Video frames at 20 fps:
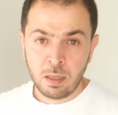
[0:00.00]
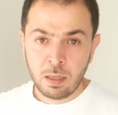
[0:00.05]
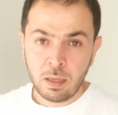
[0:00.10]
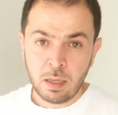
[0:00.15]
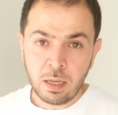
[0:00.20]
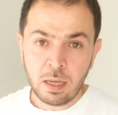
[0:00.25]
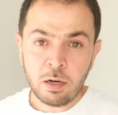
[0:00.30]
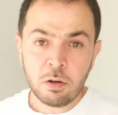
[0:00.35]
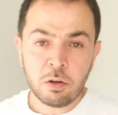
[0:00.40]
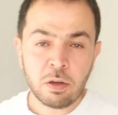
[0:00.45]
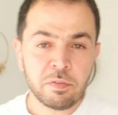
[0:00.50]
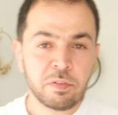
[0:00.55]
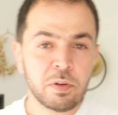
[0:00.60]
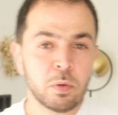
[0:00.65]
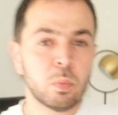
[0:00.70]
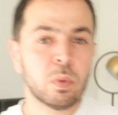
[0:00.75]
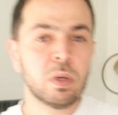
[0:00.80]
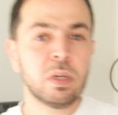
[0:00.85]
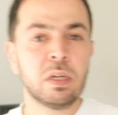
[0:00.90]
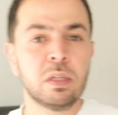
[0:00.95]
Hello
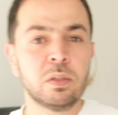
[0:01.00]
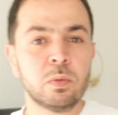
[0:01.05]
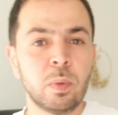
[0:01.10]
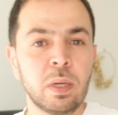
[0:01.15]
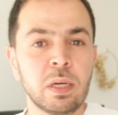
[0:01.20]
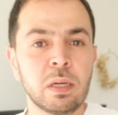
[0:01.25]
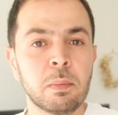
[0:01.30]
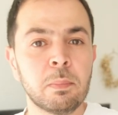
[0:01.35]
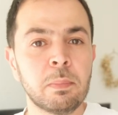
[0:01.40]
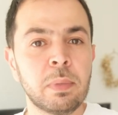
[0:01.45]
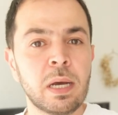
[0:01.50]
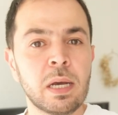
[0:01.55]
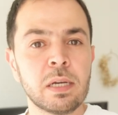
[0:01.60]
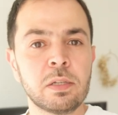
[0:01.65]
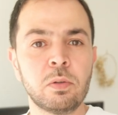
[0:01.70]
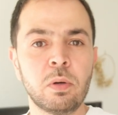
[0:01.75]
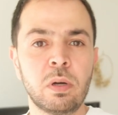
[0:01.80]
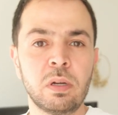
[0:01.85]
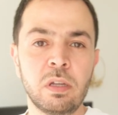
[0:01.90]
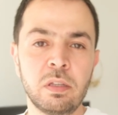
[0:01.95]
everyone and welcome back
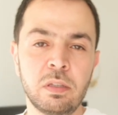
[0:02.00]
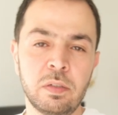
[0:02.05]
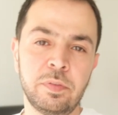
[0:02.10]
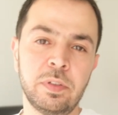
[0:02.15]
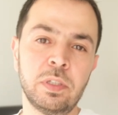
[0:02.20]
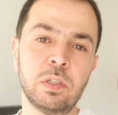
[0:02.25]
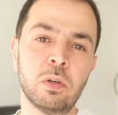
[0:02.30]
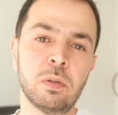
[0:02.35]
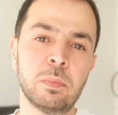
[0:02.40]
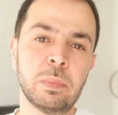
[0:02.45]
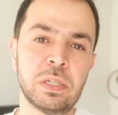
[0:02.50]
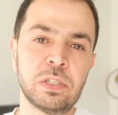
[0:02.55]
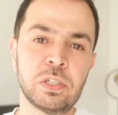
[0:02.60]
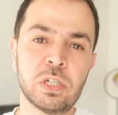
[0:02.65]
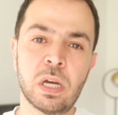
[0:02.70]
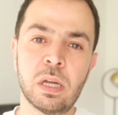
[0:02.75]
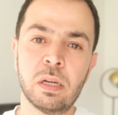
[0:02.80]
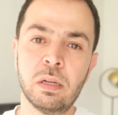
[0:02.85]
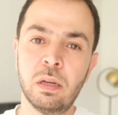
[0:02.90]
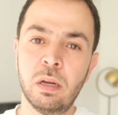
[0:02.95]
to another video on my
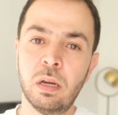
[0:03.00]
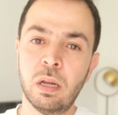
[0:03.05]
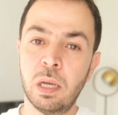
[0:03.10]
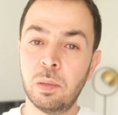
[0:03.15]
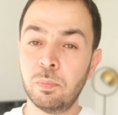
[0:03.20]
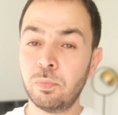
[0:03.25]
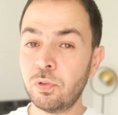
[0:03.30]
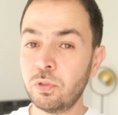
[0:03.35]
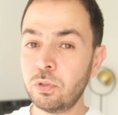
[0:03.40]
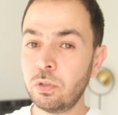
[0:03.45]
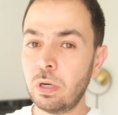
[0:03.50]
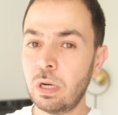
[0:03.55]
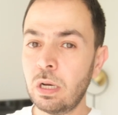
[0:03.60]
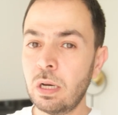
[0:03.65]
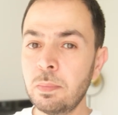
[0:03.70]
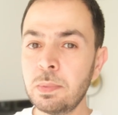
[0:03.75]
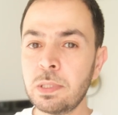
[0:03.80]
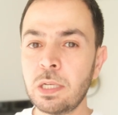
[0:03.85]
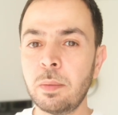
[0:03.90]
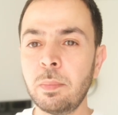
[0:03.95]
channel. I'm
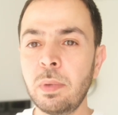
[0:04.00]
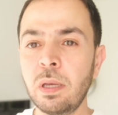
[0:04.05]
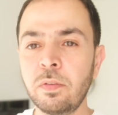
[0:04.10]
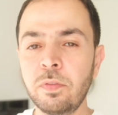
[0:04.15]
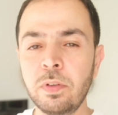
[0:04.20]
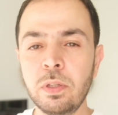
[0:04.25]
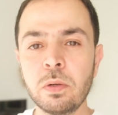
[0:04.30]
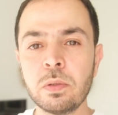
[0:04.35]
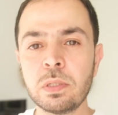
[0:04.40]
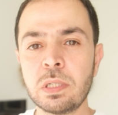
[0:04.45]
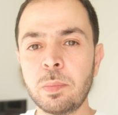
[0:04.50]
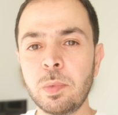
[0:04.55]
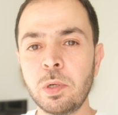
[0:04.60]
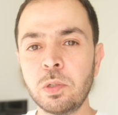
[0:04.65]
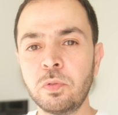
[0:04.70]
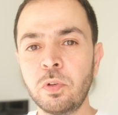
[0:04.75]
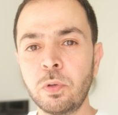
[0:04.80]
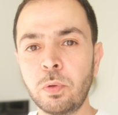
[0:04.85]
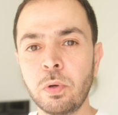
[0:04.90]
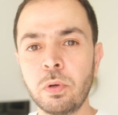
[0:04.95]
Photorabs. I make videos about
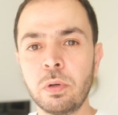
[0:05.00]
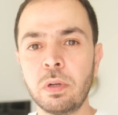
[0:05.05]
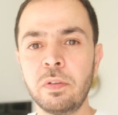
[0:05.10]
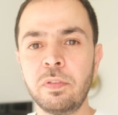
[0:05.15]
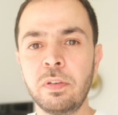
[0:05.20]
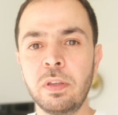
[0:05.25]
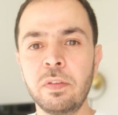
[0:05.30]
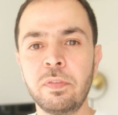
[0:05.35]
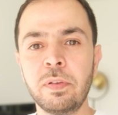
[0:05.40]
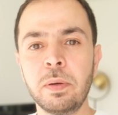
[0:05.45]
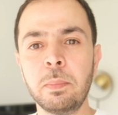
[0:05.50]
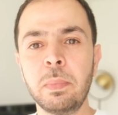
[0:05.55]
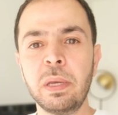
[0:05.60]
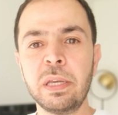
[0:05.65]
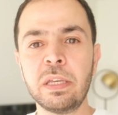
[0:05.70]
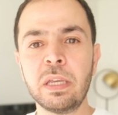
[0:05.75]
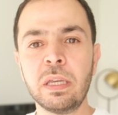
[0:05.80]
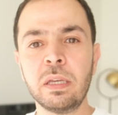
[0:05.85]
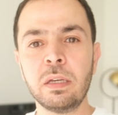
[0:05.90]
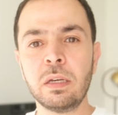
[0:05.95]
photography,
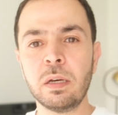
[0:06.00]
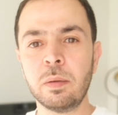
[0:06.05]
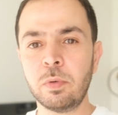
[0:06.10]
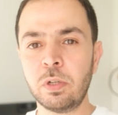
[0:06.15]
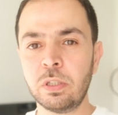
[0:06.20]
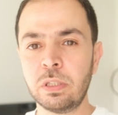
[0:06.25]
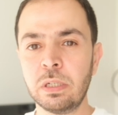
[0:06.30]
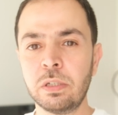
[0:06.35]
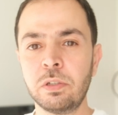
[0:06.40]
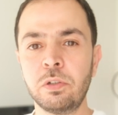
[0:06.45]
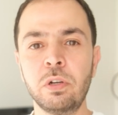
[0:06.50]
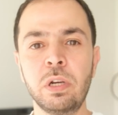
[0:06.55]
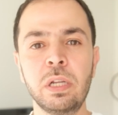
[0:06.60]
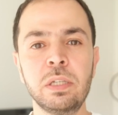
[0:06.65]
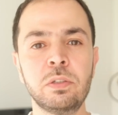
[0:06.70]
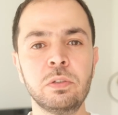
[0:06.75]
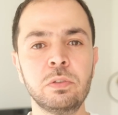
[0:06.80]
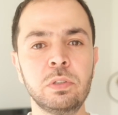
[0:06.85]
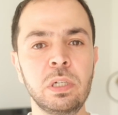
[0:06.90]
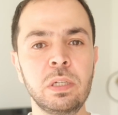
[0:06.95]
filmmaking, camera tech
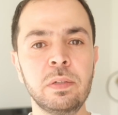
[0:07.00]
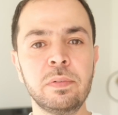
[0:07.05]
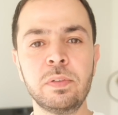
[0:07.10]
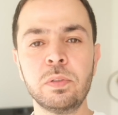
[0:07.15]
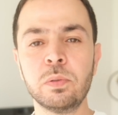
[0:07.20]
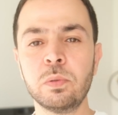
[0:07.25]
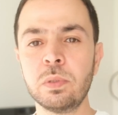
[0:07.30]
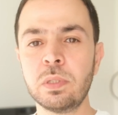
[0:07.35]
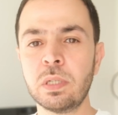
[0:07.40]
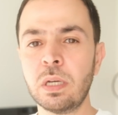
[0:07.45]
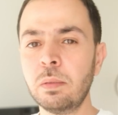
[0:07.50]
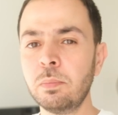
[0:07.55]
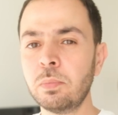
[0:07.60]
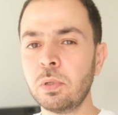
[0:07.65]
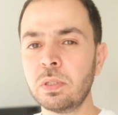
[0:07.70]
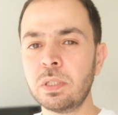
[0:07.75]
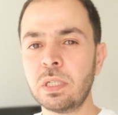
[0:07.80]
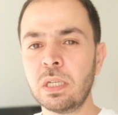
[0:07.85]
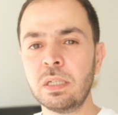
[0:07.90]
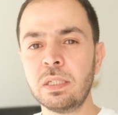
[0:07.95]
related reviews,
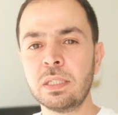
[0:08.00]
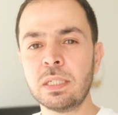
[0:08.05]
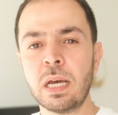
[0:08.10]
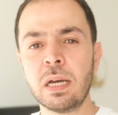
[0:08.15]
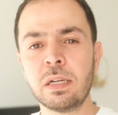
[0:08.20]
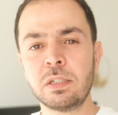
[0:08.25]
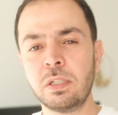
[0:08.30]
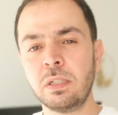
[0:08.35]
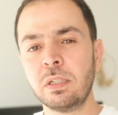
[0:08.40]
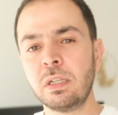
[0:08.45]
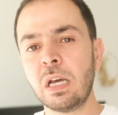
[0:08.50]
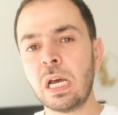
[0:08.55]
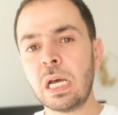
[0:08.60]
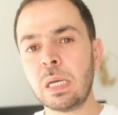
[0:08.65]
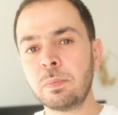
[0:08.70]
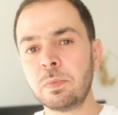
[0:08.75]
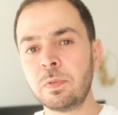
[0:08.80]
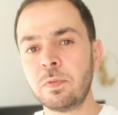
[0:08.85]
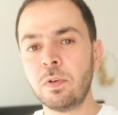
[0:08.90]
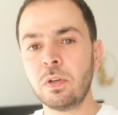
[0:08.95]
unboxings, action
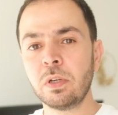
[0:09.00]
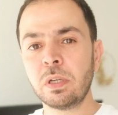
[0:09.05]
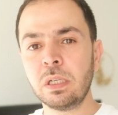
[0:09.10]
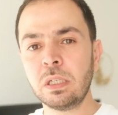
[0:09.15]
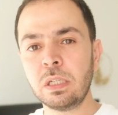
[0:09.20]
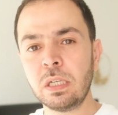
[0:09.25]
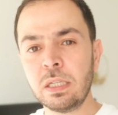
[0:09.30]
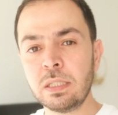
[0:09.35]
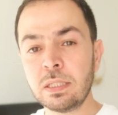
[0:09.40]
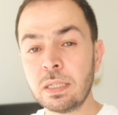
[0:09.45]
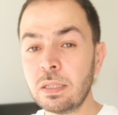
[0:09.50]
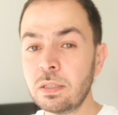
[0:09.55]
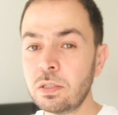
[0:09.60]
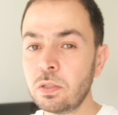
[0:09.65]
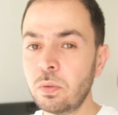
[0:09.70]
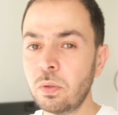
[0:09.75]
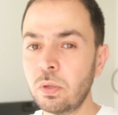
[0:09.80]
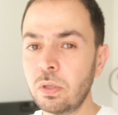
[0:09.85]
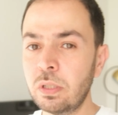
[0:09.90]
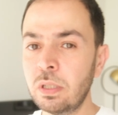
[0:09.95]
cams, vlogging kits and
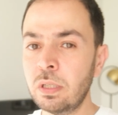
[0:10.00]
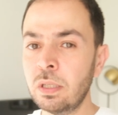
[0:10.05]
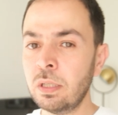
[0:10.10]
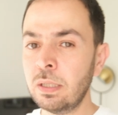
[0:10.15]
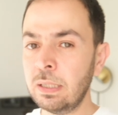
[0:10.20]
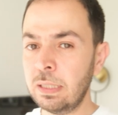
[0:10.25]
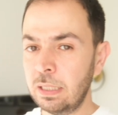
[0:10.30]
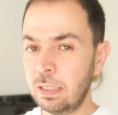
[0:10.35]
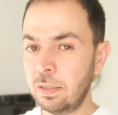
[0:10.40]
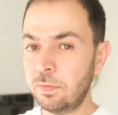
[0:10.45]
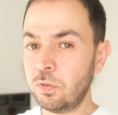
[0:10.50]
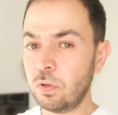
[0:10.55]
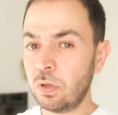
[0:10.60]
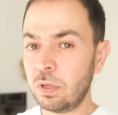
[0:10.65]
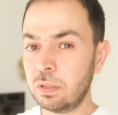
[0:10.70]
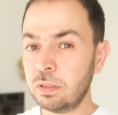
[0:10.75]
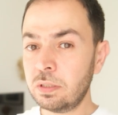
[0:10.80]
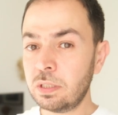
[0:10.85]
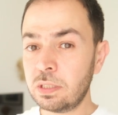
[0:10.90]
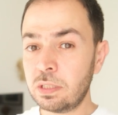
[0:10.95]
so on. If you are
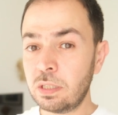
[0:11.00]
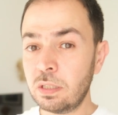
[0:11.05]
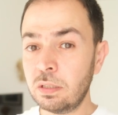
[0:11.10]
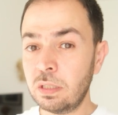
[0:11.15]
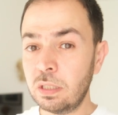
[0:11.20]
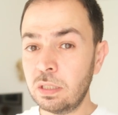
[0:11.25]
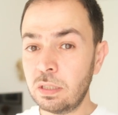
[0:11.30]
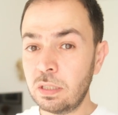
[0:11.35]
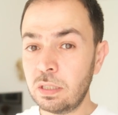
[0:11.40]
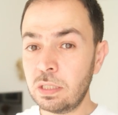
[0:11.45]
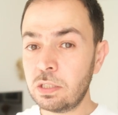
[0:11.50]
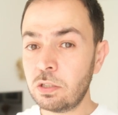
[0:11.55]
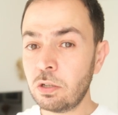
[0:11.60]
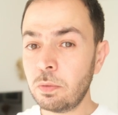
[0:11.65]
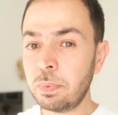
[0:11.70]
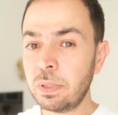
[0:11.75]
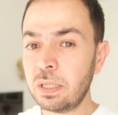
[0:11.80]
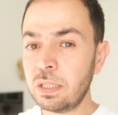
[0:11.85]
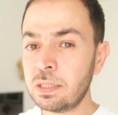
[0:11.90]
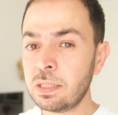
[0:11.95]
interested in these
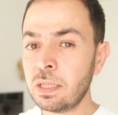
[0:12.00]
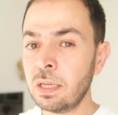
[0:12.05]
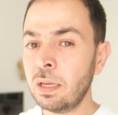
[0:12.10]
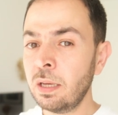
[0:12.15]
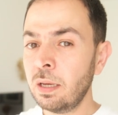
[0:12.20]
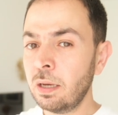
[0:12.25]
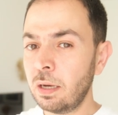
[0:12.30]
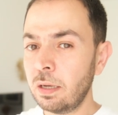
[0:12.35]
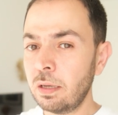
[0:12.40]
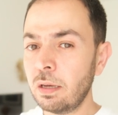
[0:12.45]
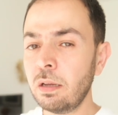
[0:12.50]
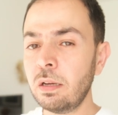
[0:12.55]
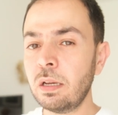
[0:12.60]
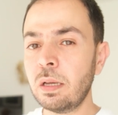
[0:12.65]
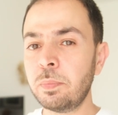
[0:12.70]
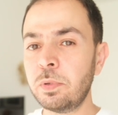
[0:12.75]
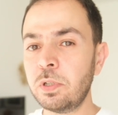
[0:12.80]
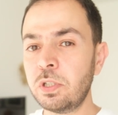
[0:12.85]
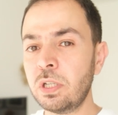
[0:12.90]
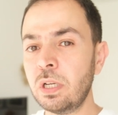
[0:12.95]
topics, I highly
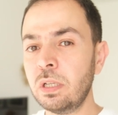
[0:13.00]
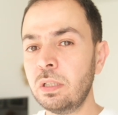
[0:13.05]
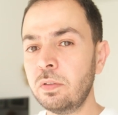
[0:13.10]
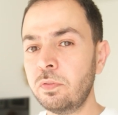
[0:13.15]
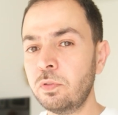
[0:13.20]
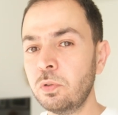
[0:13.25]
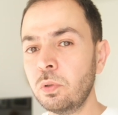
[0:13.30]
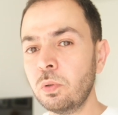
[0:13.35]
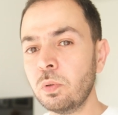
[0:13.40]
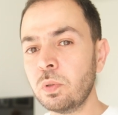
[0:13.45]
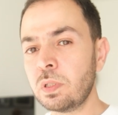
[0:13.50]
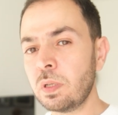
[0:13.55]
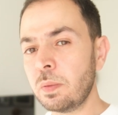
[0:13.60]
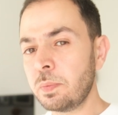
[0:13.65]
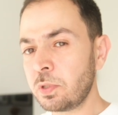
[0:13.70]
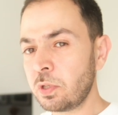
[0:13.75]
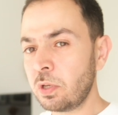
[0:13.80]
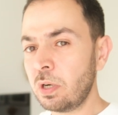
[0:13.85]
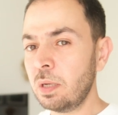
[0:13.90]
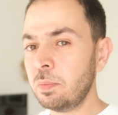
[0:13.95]
appreciate if you go
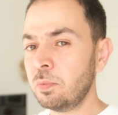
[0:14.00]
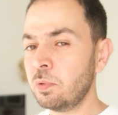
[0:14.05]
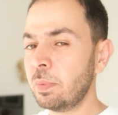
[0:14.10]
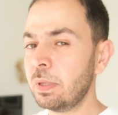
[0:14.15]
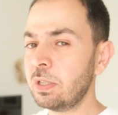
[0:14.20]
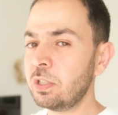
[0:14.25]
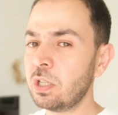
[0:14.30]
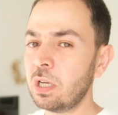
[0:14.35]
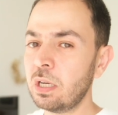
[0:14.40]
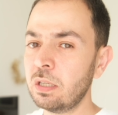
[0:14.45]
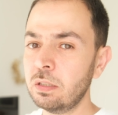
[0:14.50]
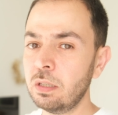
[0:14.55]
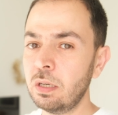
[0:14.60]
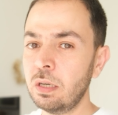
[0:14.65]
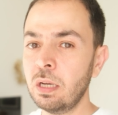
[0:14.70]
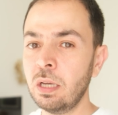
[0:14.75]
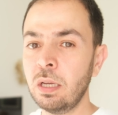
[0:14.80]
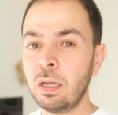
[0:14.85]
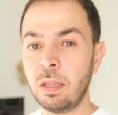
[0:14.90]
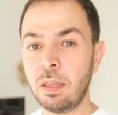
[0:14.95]
subscribe to my channel.
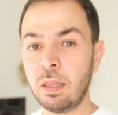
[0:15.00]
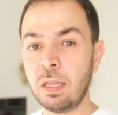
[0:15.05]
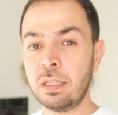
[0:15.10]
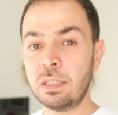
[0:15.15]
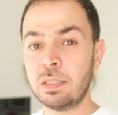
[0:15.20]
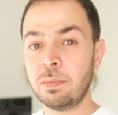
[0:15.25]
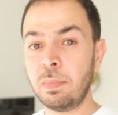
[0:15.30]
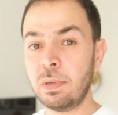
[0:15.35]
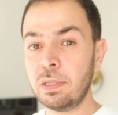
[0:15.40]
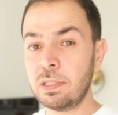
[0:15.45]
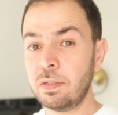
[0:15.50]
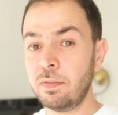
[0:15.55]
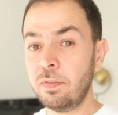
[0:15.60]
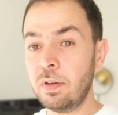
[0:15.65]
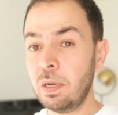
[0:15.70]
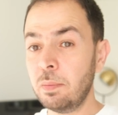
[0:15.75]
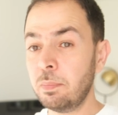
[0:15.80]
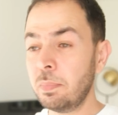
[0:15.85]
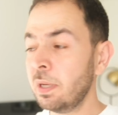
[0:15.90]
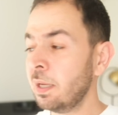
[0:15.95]
That's a massive
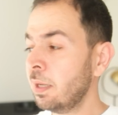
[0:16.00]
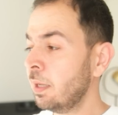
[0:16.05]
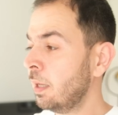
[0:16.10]
help.